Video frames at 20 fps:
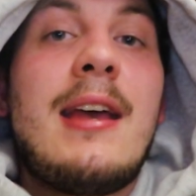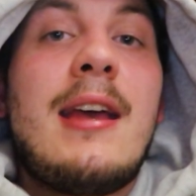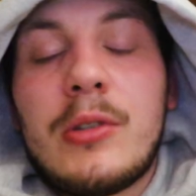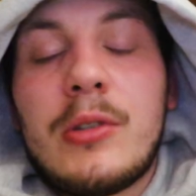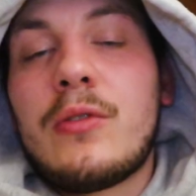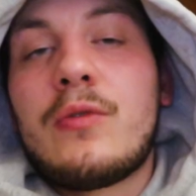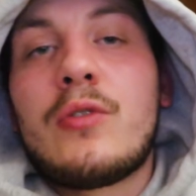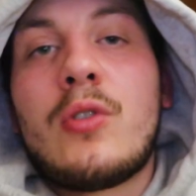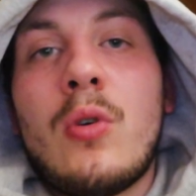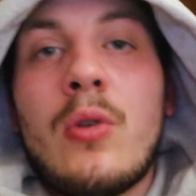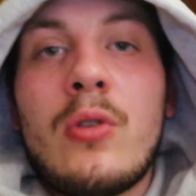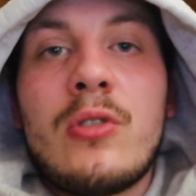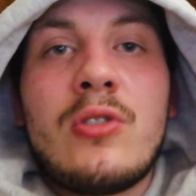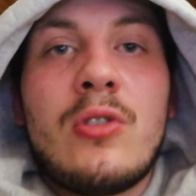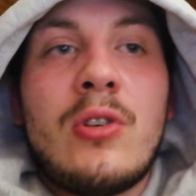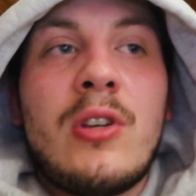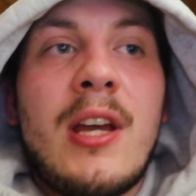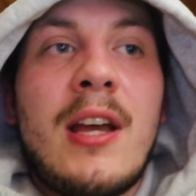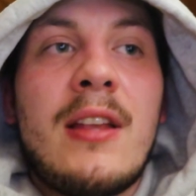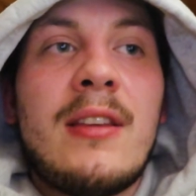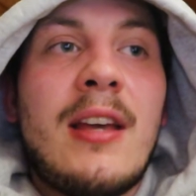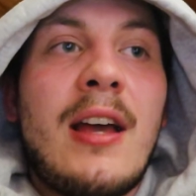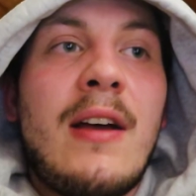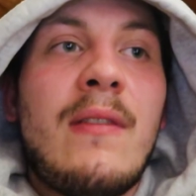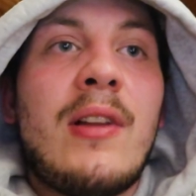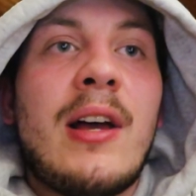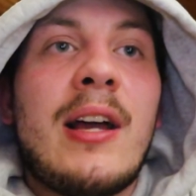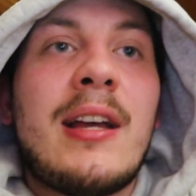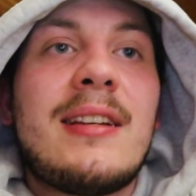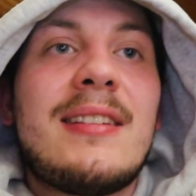But of course, you can't
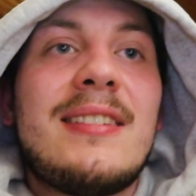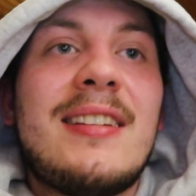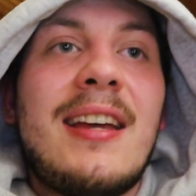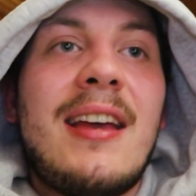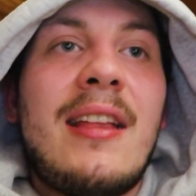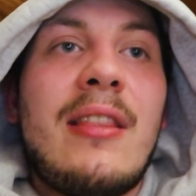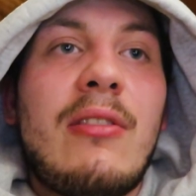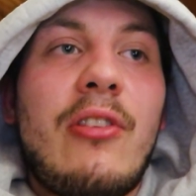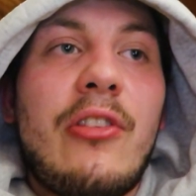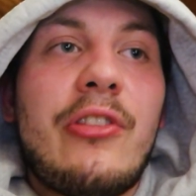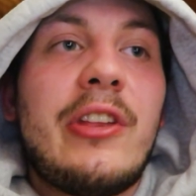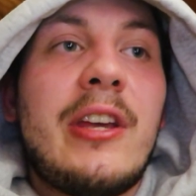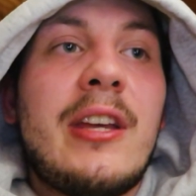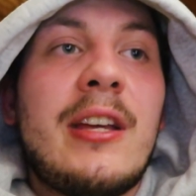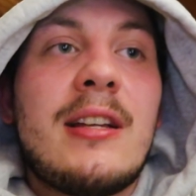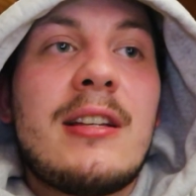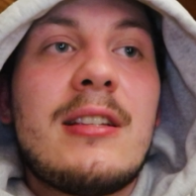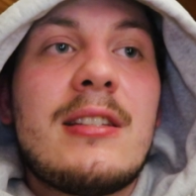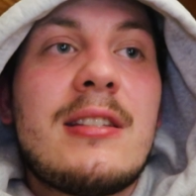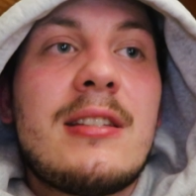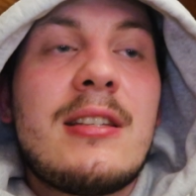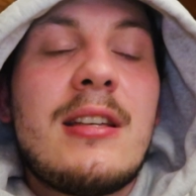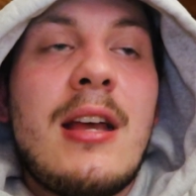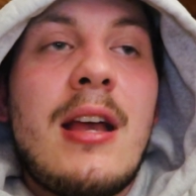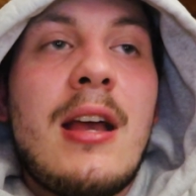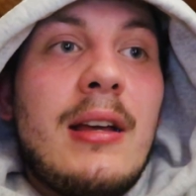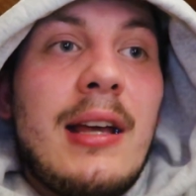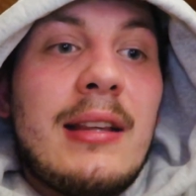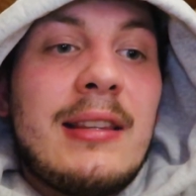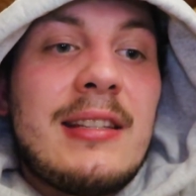have like 10 things
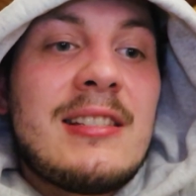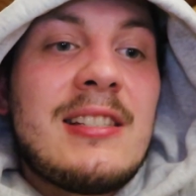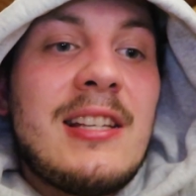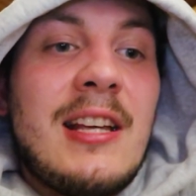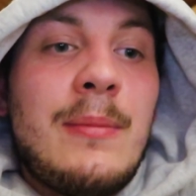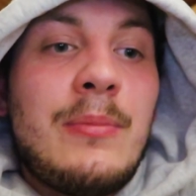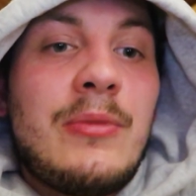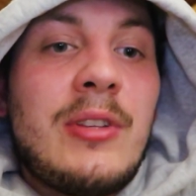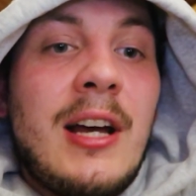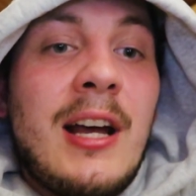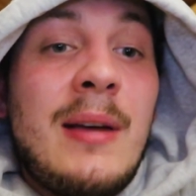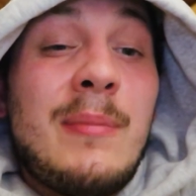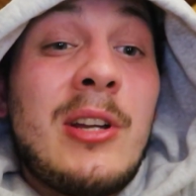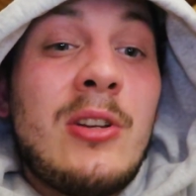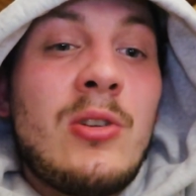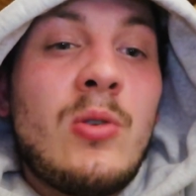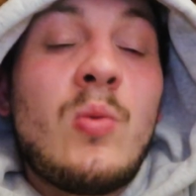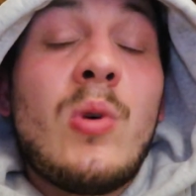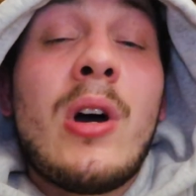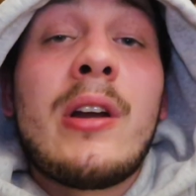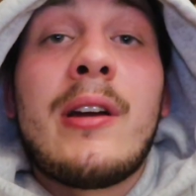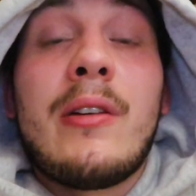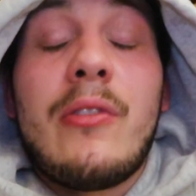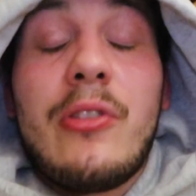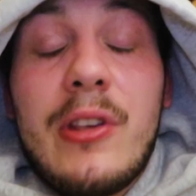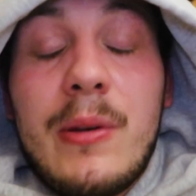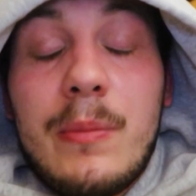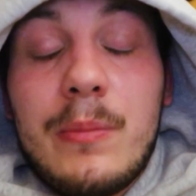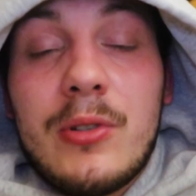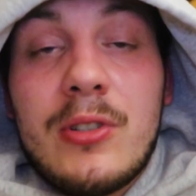at the same time and do
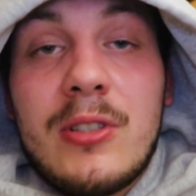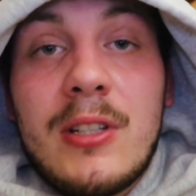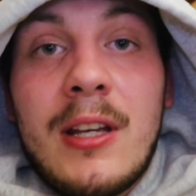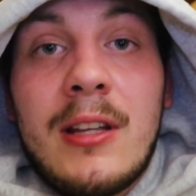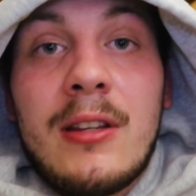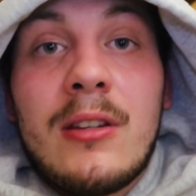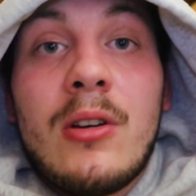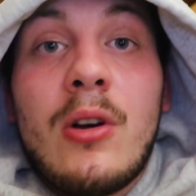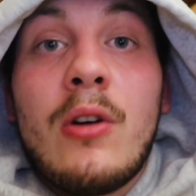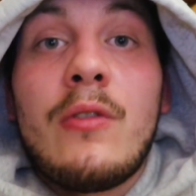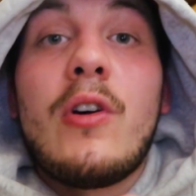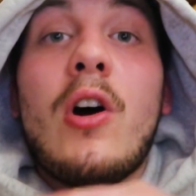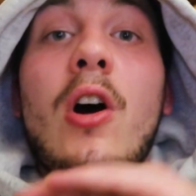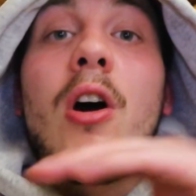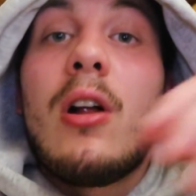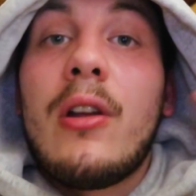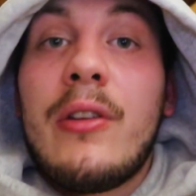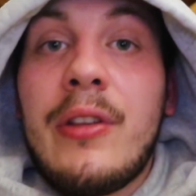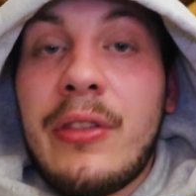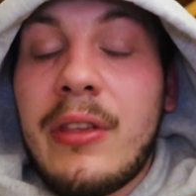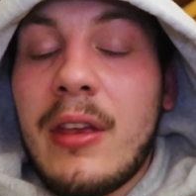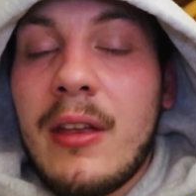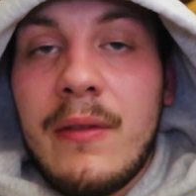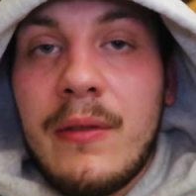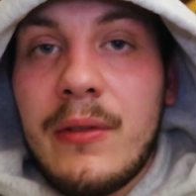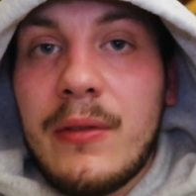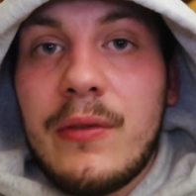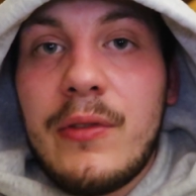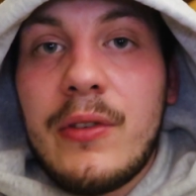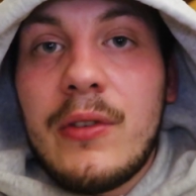110% of all the
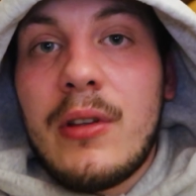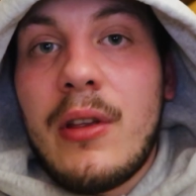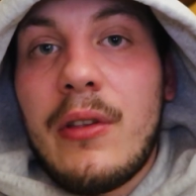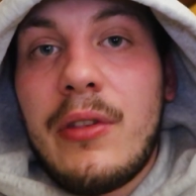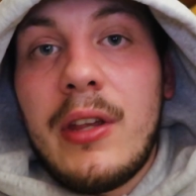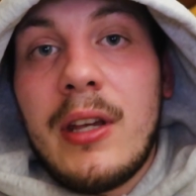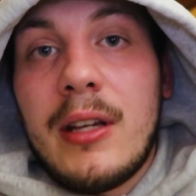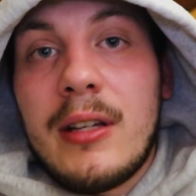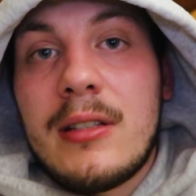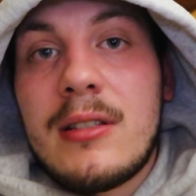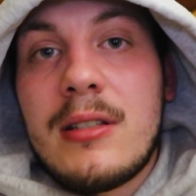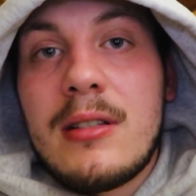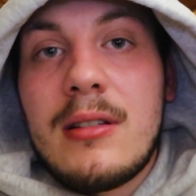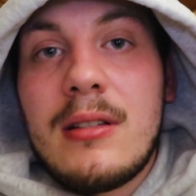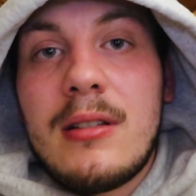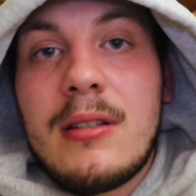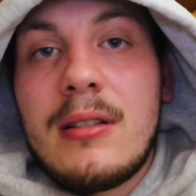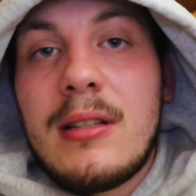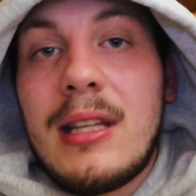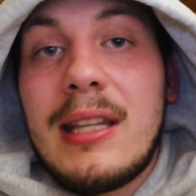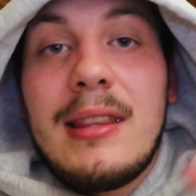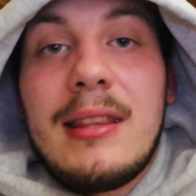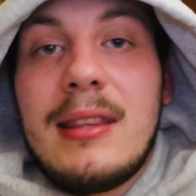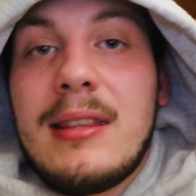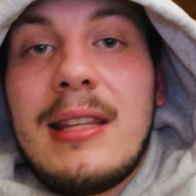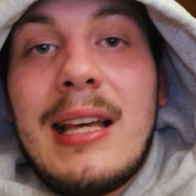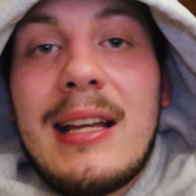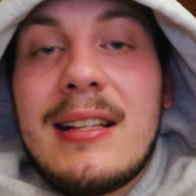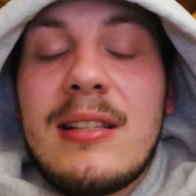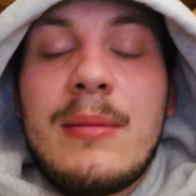10 things.
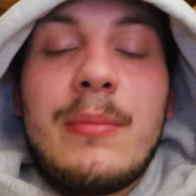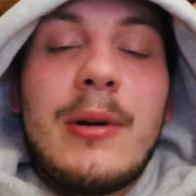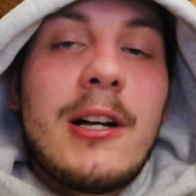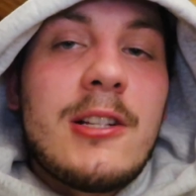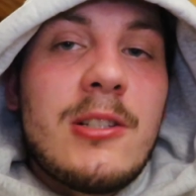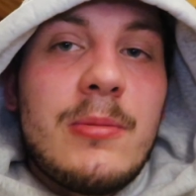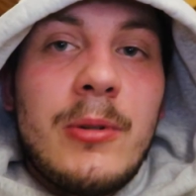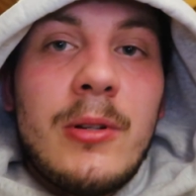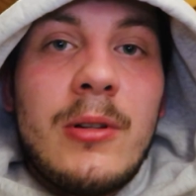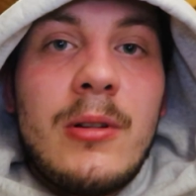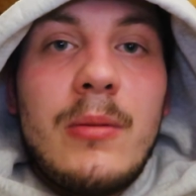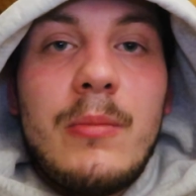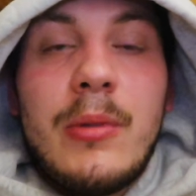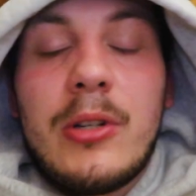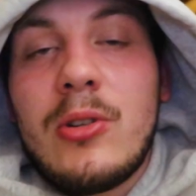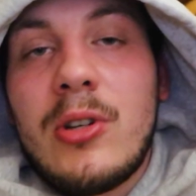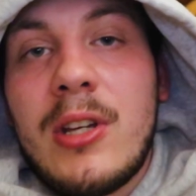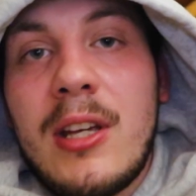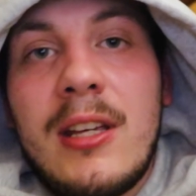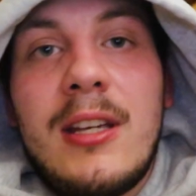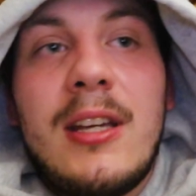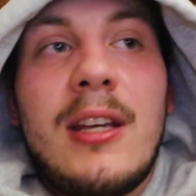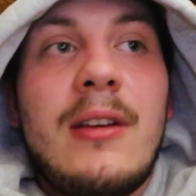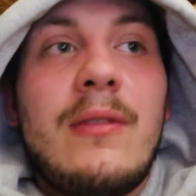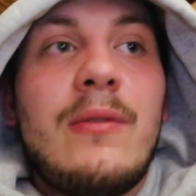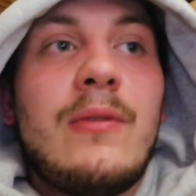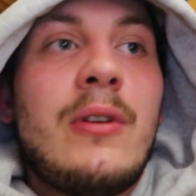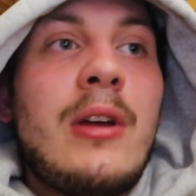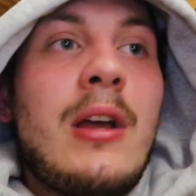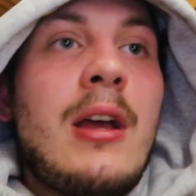That's impossible. But you can
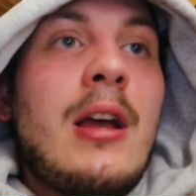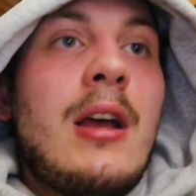give